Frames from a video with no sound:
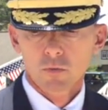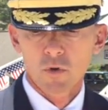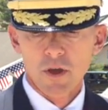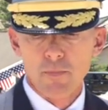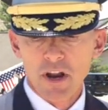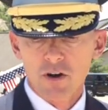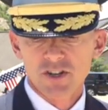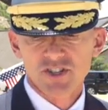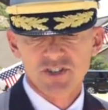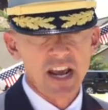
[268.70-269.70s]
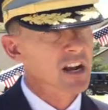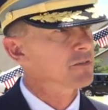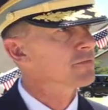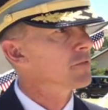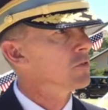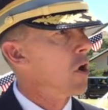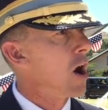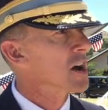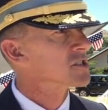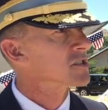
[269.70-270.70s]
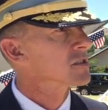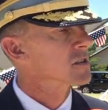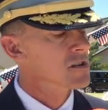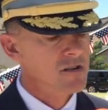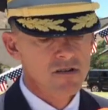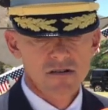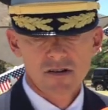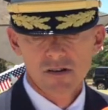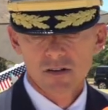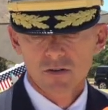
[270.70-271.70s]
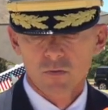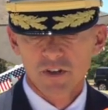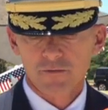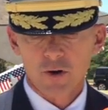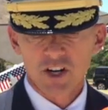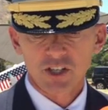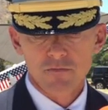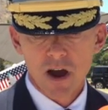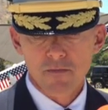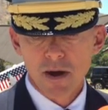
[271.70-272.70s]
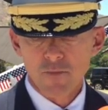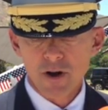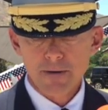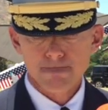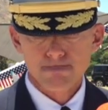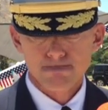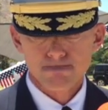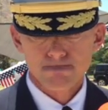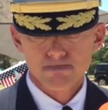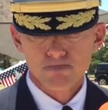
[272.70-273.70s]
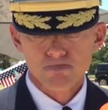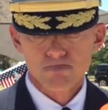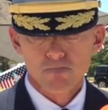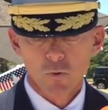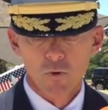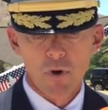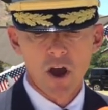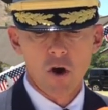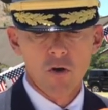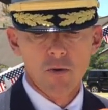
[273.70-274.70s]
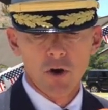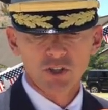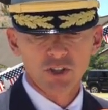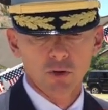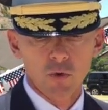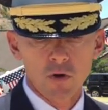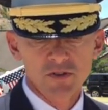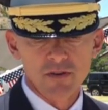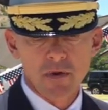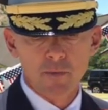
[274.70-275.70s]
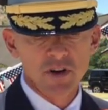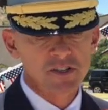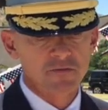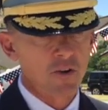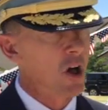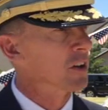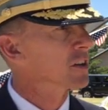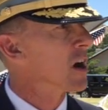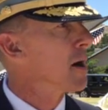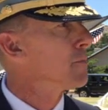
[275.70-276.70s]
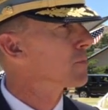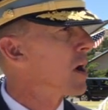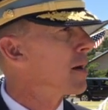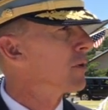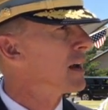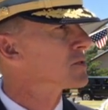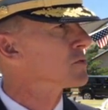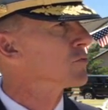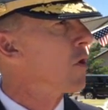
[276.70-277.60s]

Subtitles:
when the bitter sting of loss was fresh in my memory, when my own emotional wounds and memories of fallen comrades was